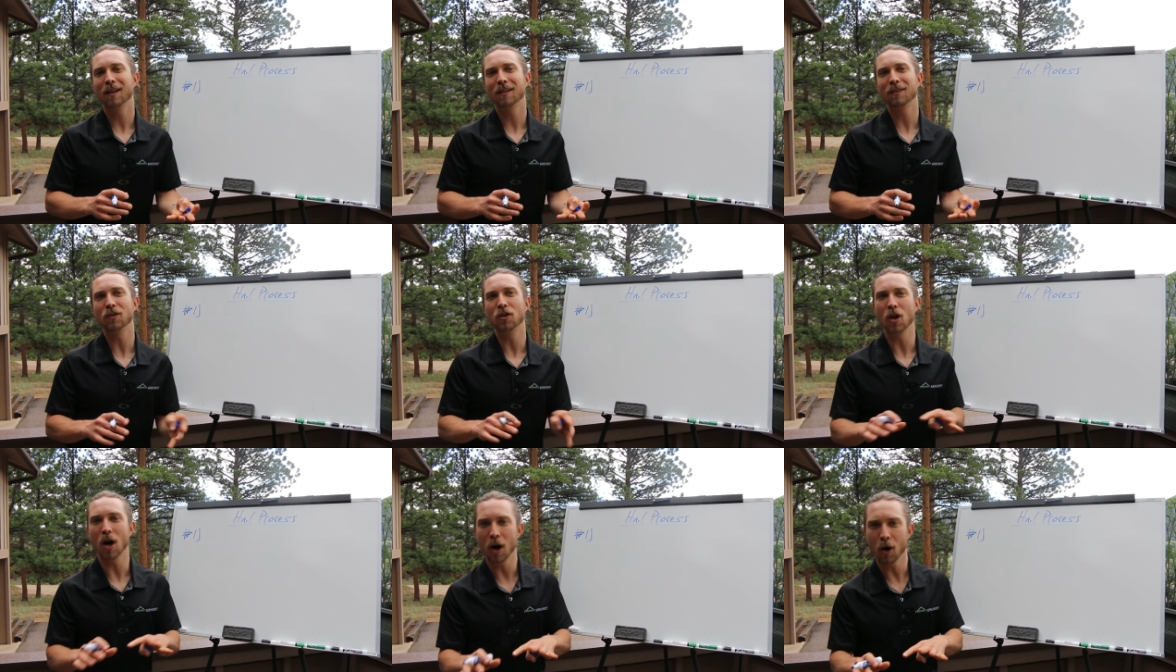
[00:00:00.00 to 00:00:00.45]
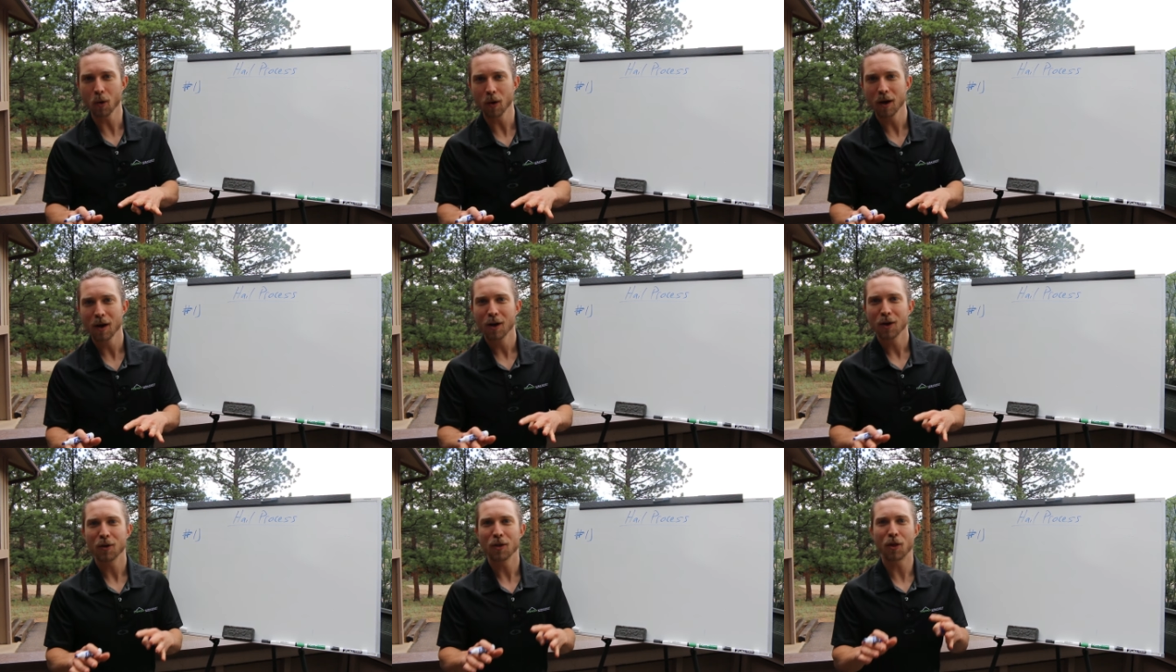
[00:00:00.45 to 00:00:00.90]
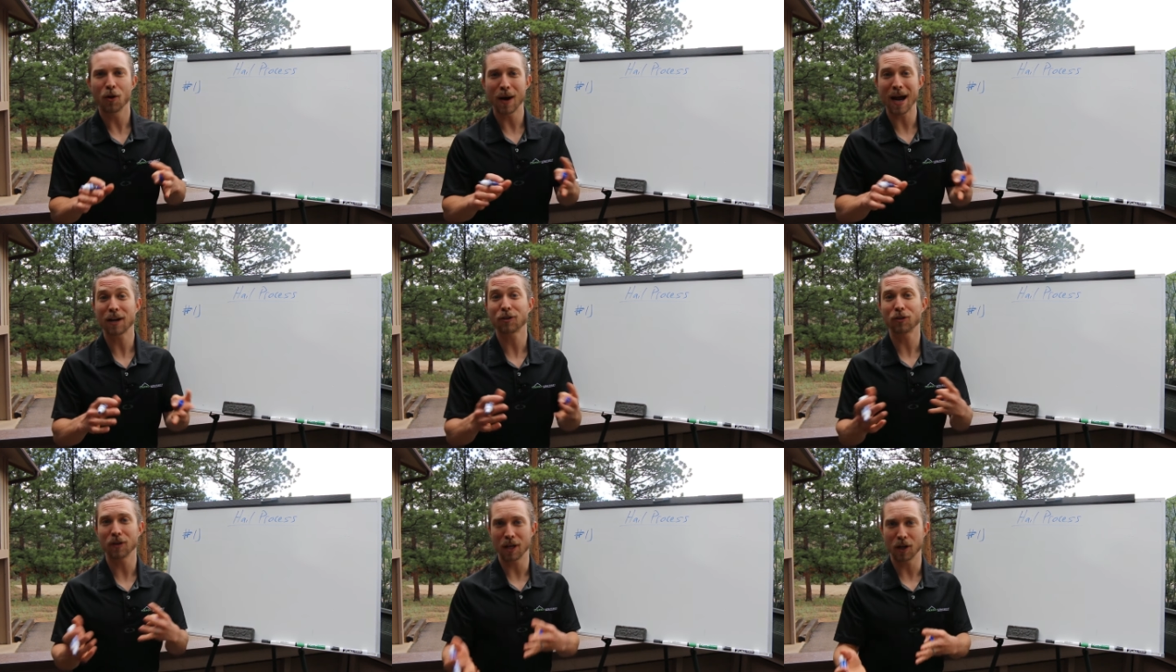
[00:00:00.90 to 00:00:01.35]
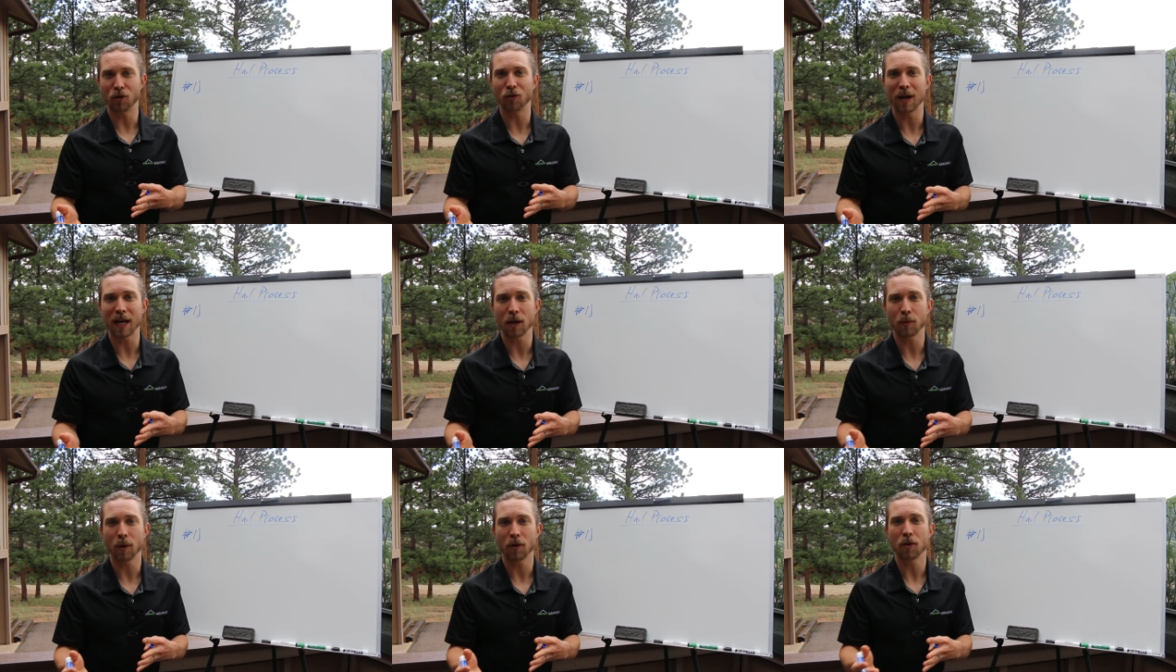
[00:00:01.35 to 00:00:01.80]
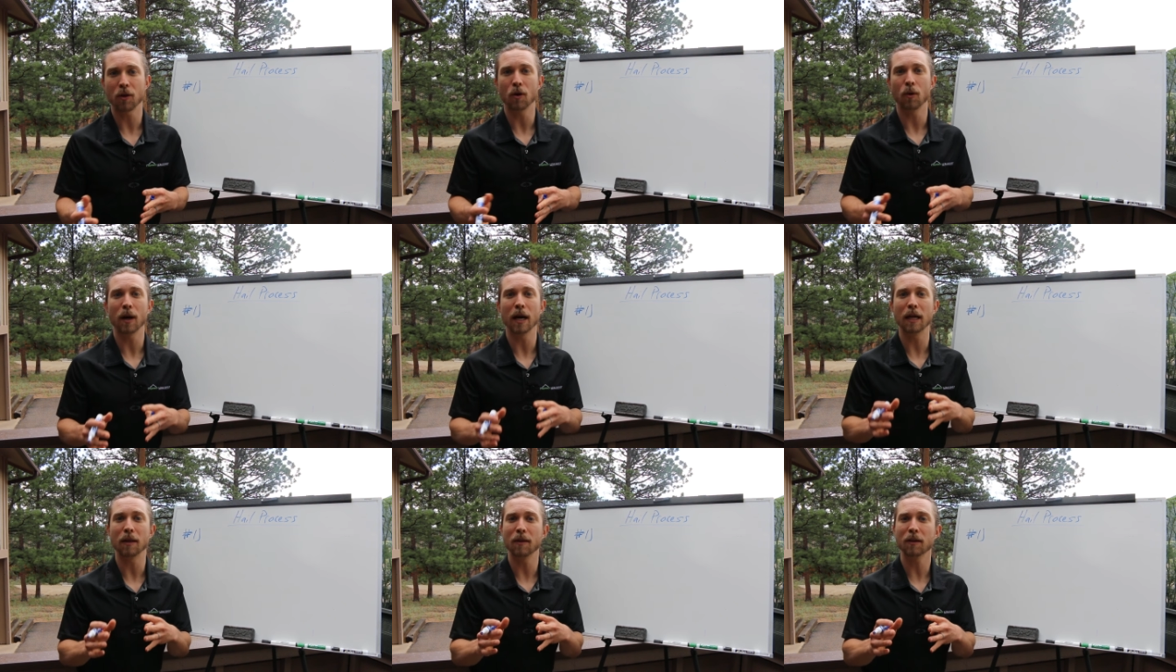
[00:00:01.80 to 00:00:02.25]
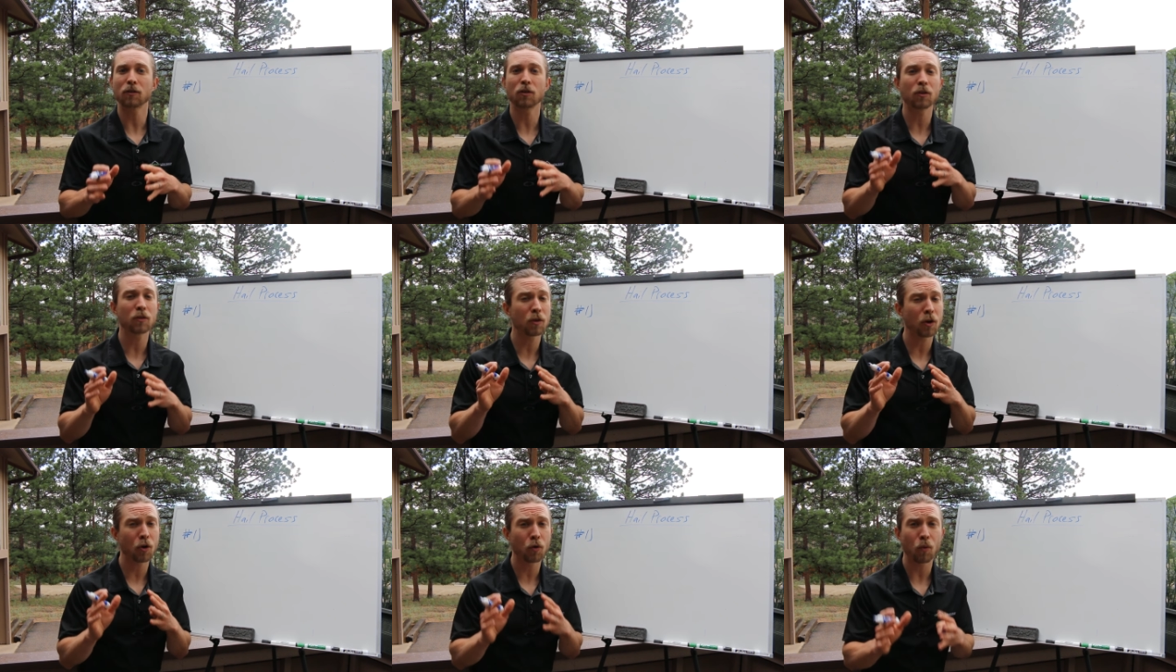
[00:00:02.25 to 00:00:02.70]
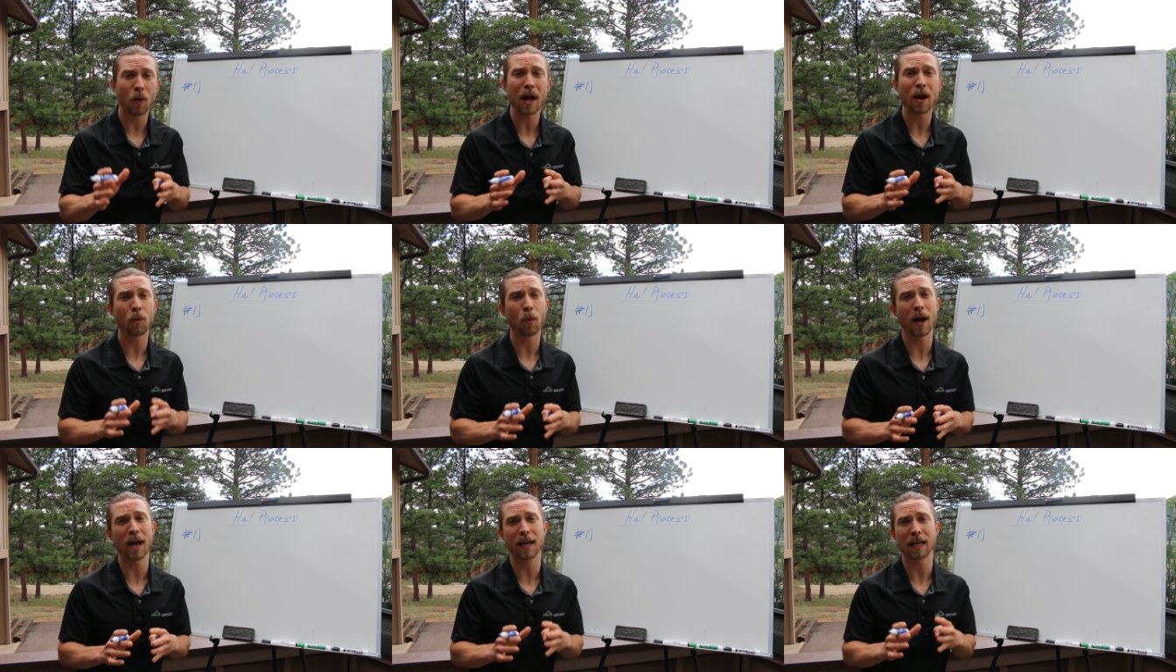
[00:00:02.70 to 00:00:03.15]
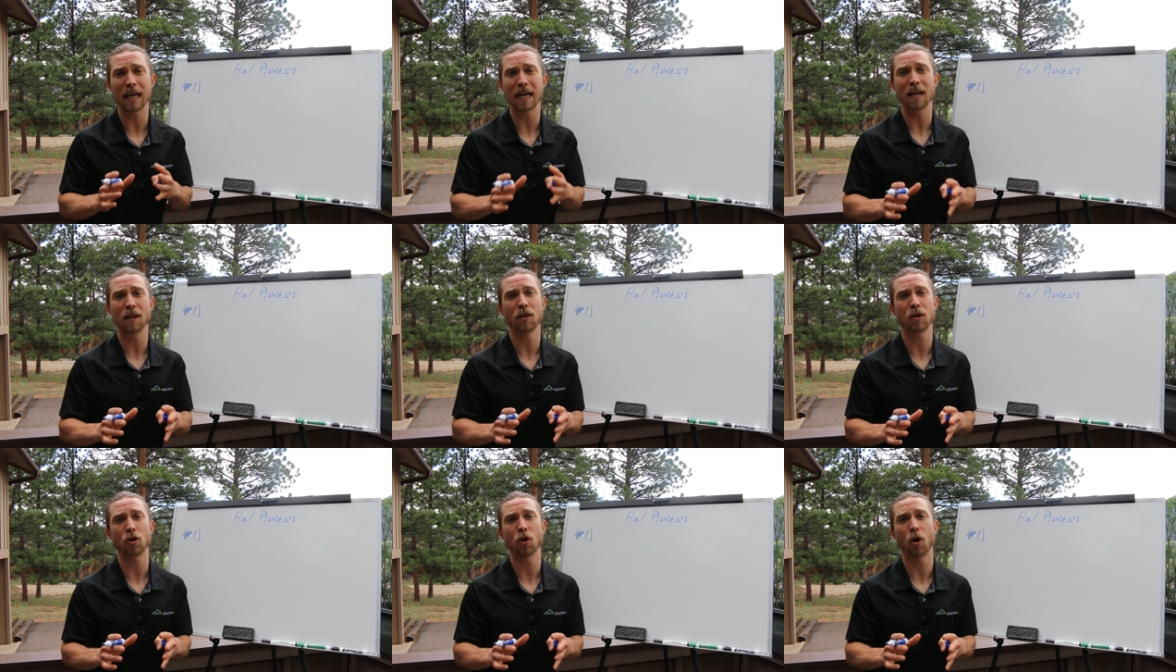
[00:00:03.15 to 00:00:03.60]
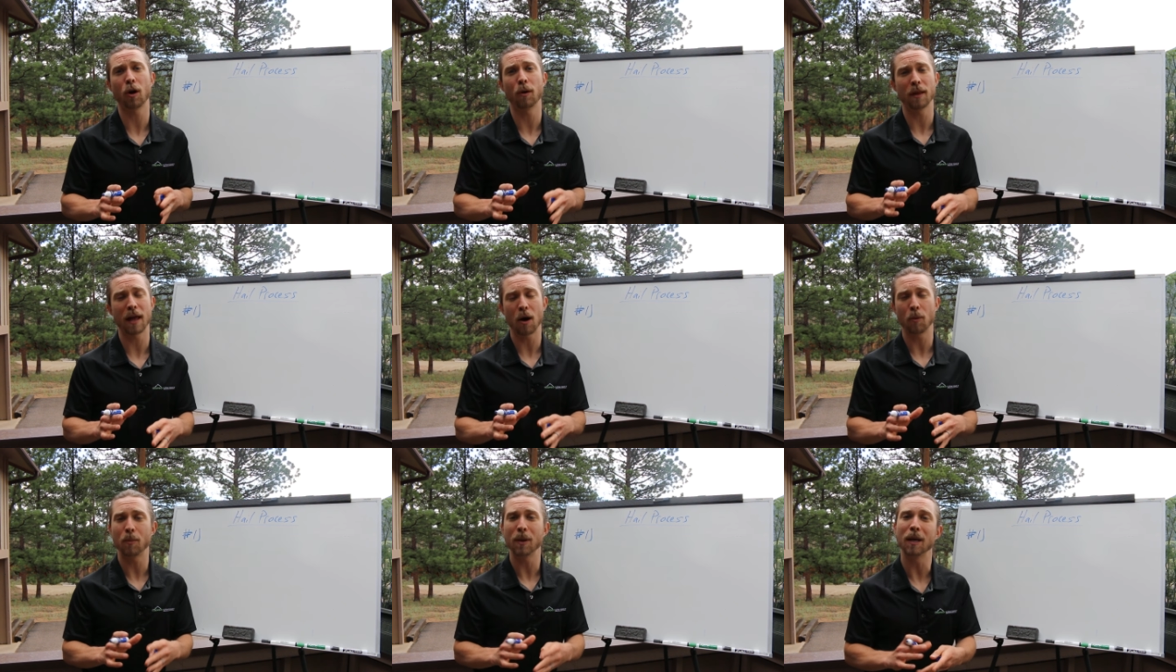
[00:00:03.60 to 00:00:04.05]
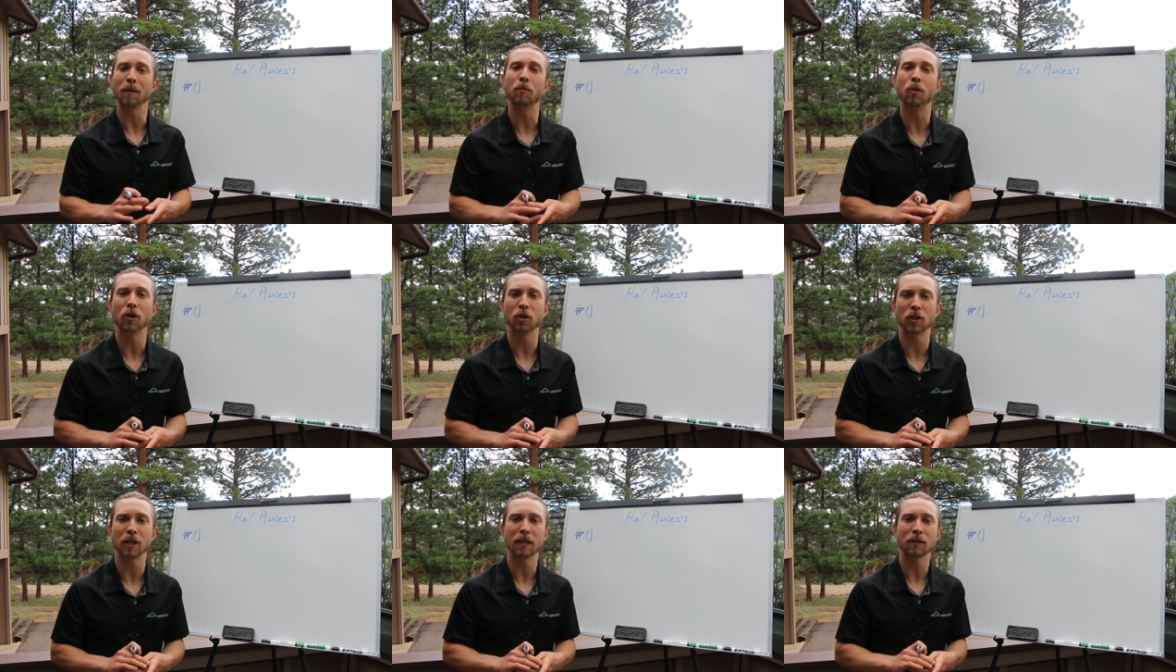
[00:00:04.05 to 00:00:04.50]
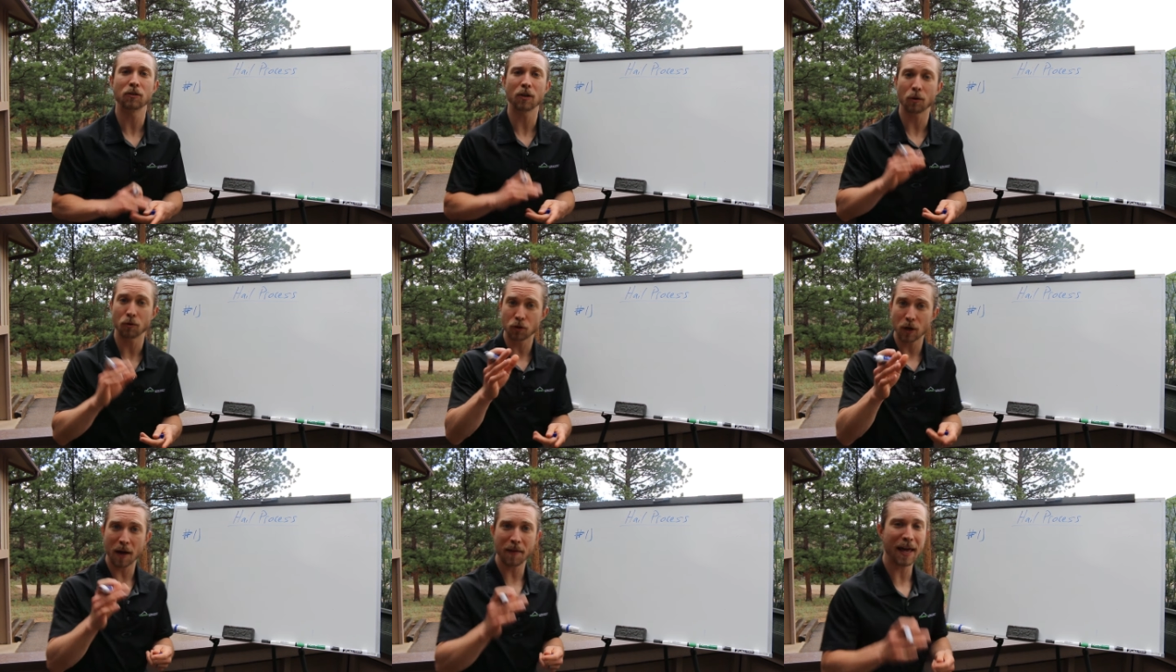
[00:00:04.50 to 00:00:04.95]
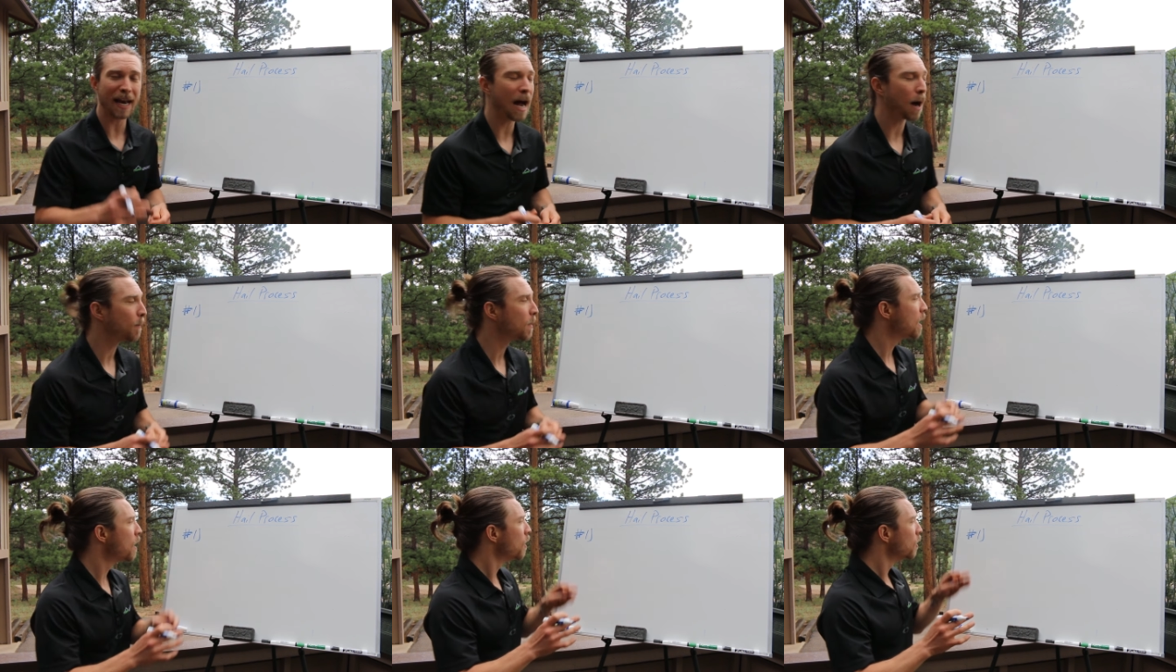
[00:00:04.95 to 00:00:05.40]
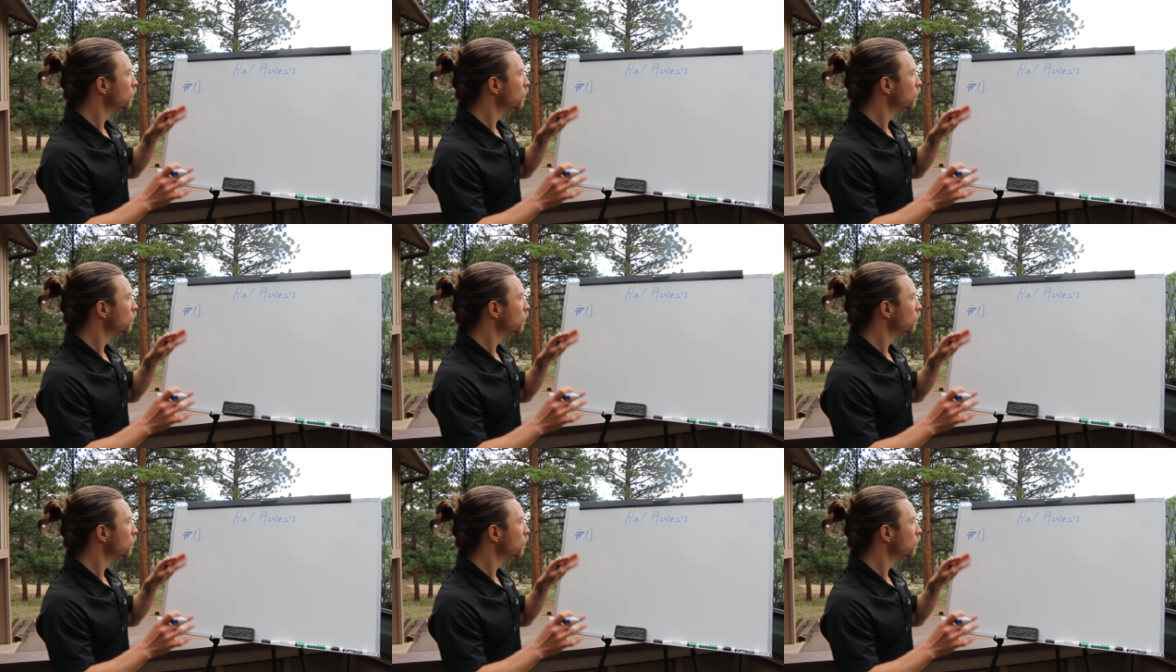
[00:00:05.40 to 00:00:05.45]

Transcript: no, they're actually agreeing with you. And this is a great way to get in the door without being pushy. So try that out.